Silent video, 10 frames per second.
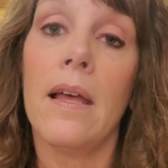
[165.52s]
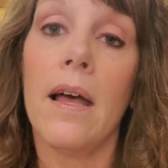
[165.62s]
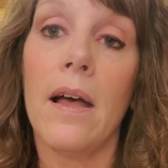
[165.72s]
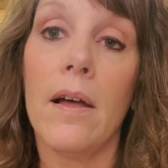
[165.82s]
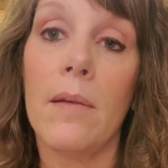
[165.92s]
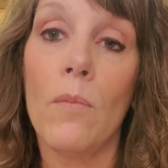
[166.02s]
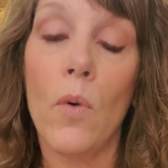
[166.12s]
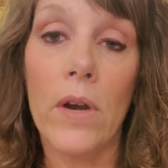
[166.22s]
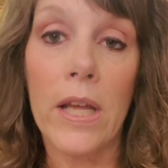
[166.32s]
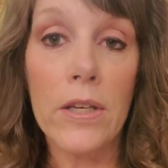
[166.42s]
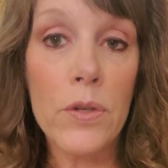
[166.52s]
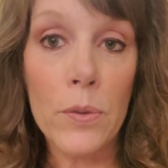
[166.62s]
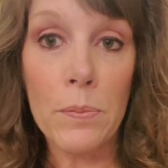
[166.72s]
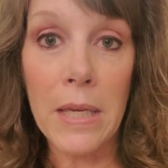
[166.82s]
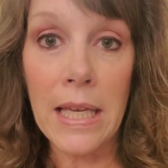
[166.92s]
uh, more
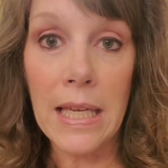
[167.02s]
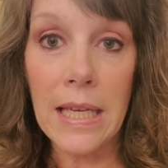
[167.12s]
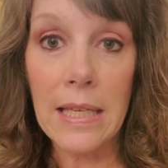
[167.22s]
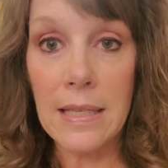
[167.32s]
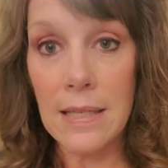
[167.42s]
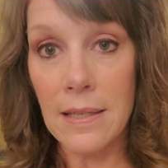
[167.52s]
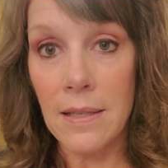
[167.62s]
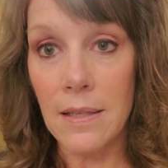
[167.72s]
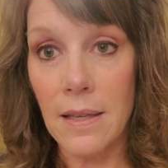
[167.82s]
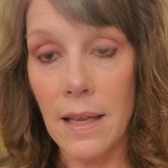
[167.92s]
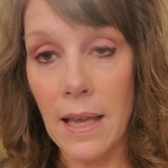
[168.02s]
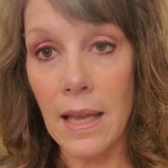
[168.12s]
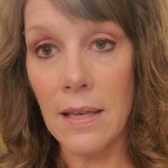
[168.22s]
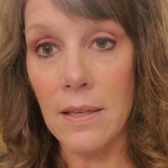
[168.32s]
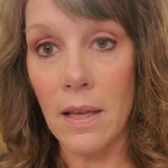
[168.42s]
intermediate
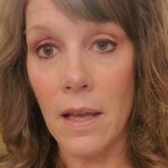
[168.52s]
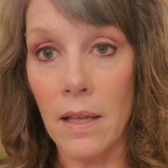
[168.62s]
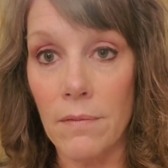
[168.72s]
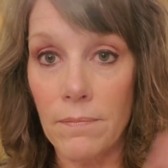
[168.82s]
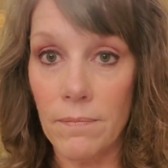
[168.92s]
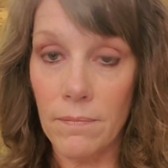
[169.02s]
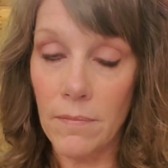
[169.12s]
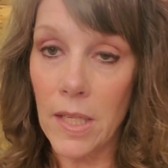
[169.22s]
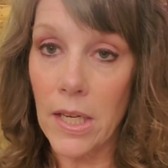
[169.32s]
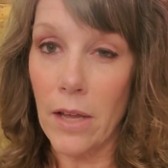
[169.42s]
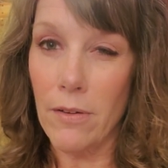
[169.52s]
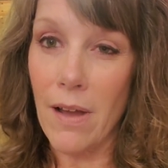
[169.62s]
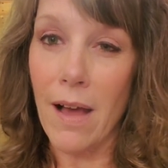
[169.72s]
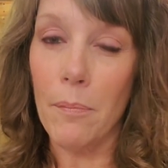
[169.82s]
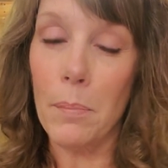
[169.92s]
and uh, you know,
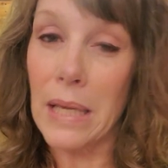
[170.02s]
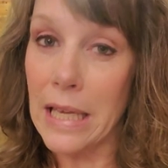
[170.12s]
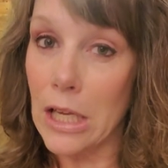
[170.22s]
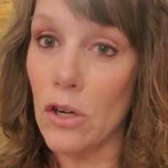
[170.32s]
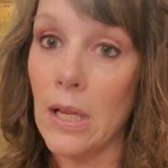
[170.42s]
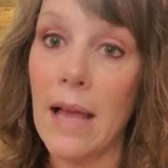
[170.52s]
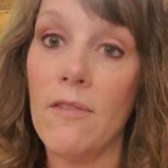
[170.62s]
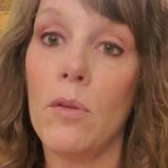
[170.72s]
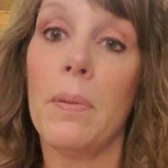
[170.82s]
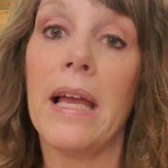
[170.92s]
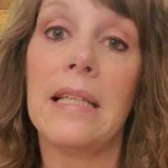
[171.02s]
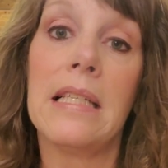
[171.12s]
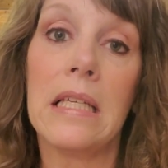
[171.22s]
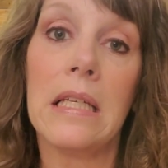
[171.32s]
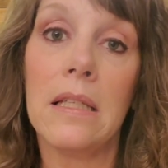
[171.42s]
not beginner level
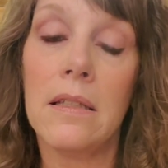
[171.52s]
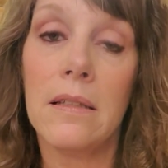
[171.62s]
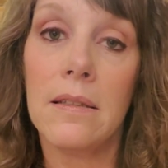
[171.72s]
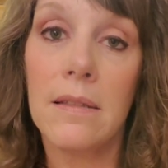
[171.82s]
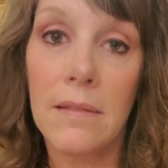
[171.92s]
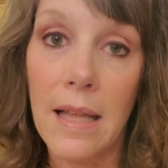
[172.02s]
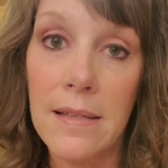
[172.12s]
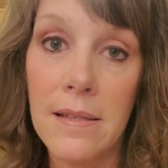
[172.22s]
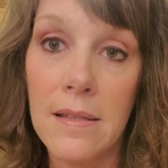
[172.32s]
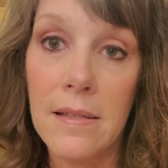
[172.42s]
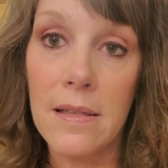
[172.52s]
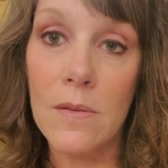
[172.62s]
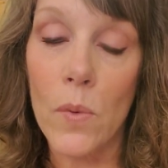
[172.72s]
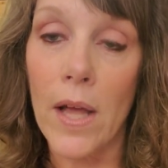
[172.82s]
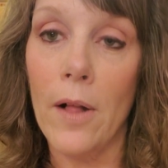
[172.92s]
painting lessons as
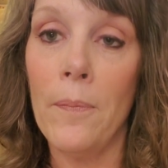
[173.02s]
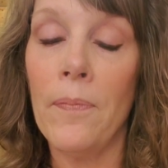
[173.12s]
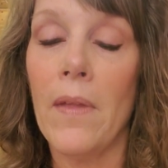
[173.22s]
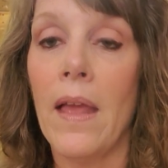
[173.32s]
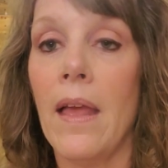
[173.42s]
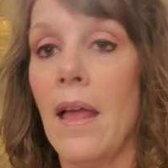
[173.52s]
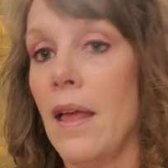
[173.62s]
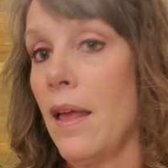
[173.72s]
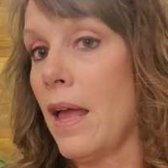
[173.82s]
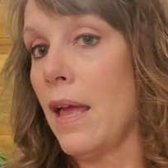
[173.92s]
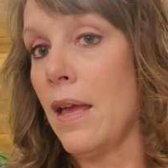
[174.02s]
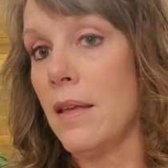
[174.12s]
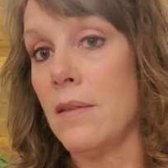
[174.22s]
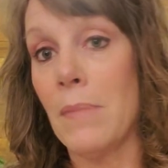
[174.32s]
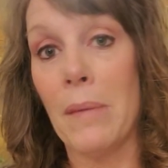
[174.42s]
well.
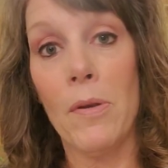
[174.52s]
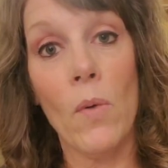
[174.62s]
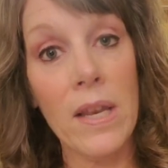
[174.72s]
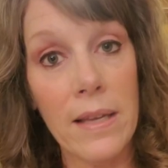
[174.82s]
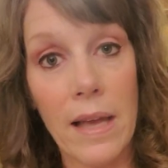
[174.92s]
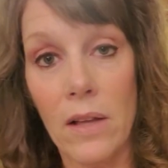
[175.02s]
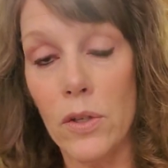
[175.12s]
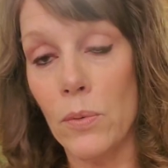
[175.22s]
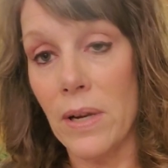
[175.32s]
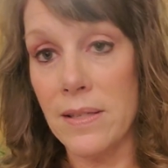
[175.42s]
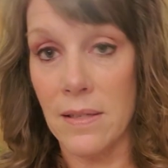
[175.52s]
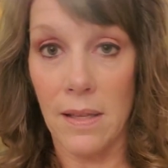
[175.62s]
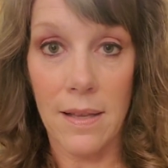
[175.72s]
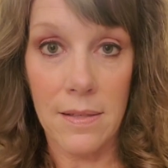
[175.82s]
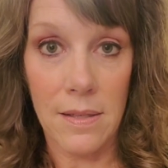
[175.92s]
And maybe one day I'll do resin
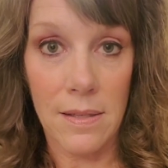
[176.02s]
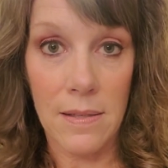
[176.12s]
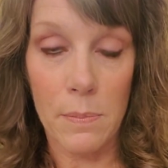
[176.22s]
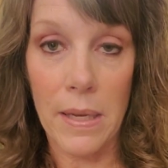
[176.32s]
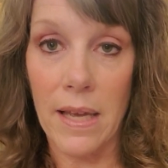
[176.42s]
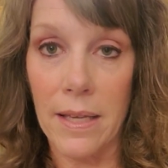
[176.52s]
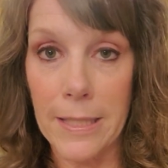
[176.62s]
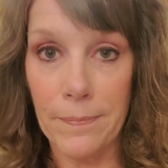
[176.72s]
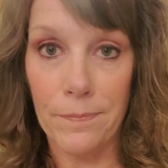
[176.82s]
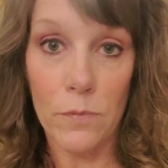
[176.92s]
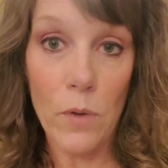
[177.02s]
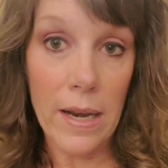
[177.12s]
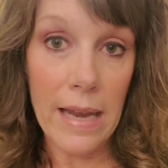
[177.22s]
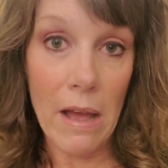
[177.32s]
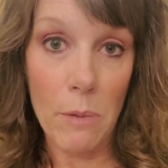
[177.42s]
lessons, but right
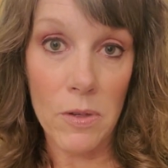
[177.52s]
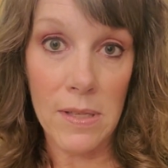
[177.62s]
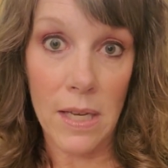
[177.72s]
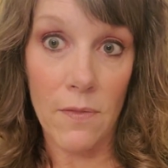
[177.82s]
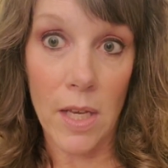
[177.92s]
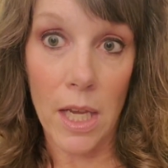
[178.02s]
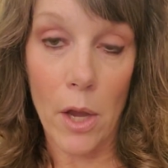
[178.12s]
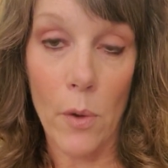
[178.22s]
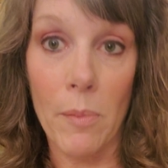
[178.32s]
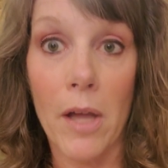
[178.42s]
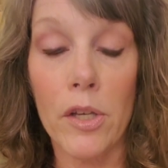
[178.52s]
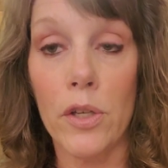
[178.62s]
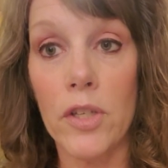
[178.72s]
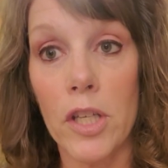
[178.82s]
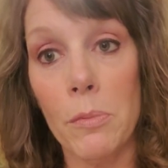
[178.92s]
now I'm just going to video them on
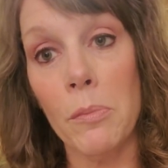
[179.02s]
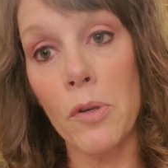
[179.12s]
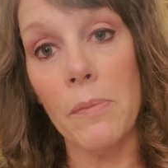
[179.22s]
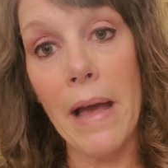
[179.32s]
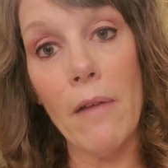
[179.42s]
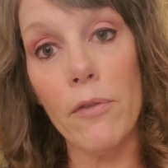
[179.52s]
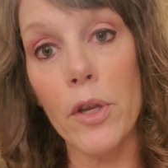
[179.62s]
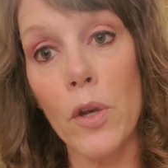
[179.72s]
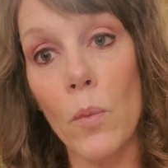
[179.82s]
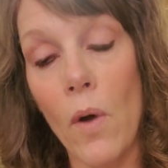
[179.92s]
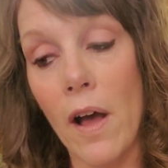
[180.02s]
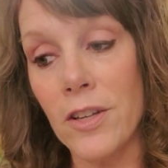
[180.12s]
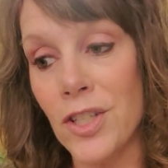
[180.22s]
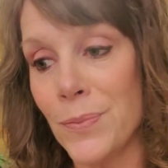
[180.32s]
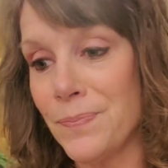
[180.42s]
YouTube and put them out for you to
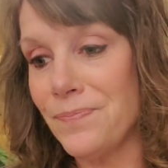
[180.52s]
watch.